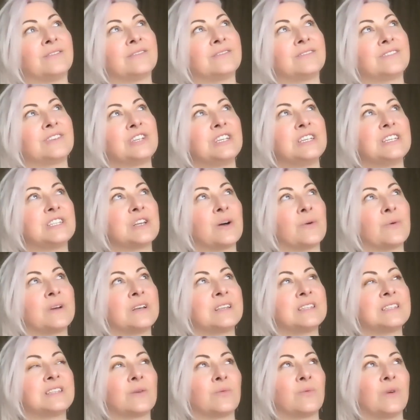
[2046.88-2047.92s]
she's
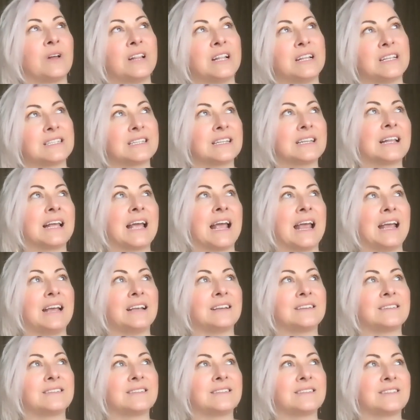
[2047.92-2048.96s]
always the one that's late.
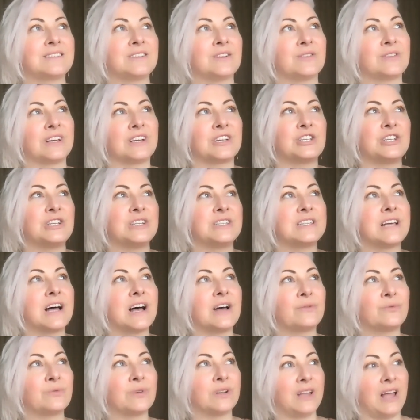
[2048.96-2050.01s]
So like she's the
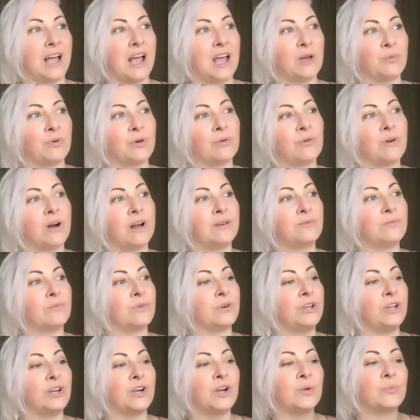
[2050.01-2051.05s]
unreliable one. Well,
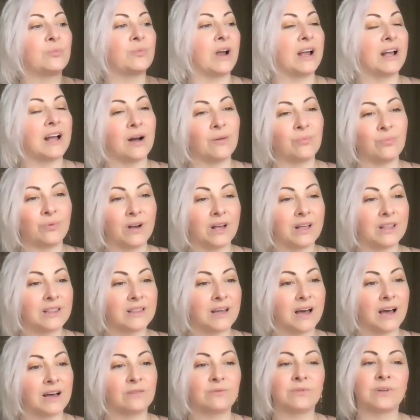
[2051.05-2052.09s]
you could break up with
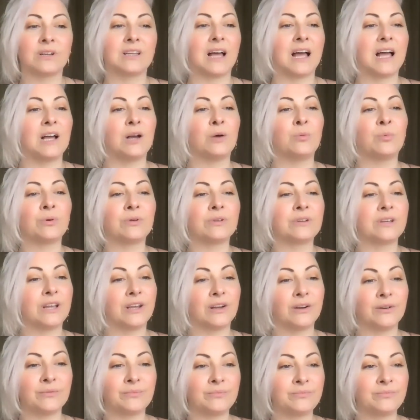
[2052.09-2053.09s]
unreliable you.